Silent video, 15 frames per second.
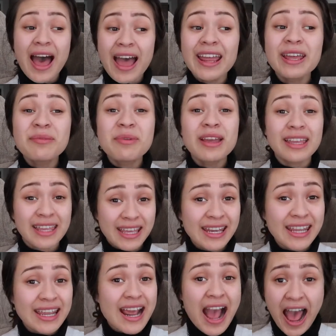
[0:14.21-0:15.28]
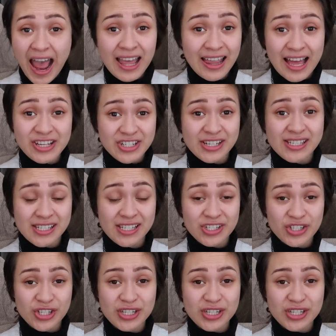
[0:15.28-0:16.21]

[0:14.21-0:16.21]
I am getting eyelash extensions.